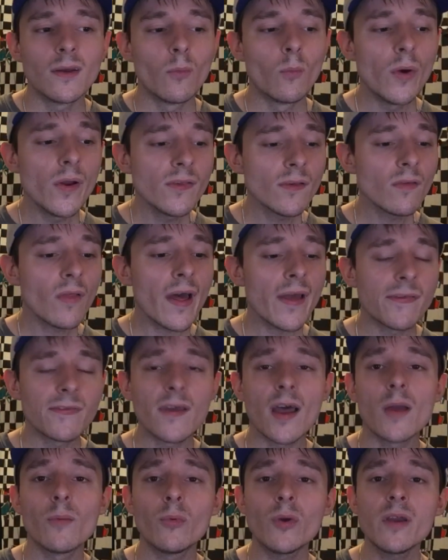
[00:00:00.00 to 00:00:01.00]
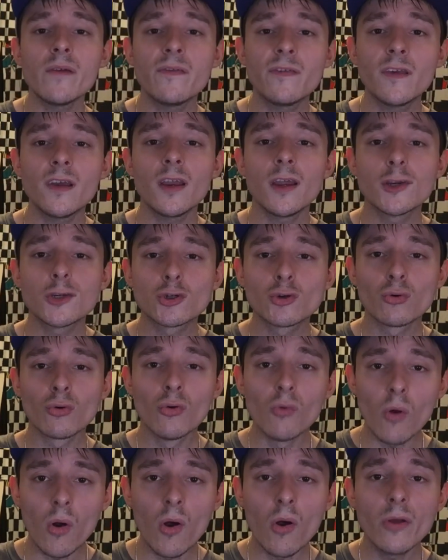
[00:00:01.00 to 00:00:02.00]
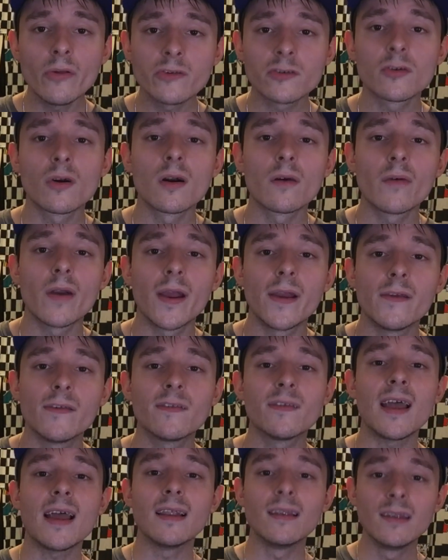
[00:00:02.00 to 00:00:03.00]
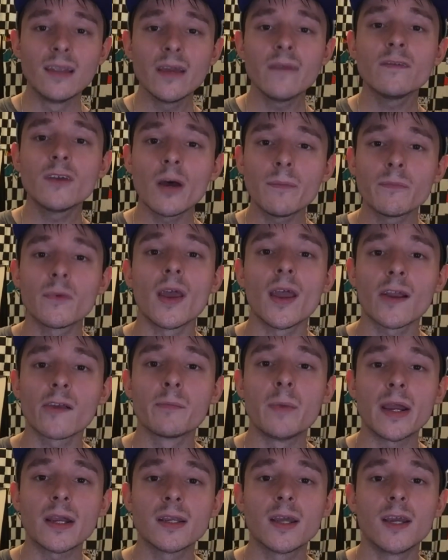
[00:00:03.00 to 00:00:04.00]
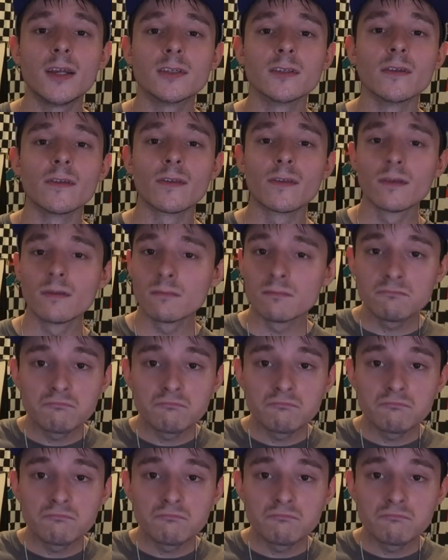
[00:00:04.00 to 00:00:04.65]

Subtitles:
When's the last time we have seen a true All-Star race that lived up to expectations?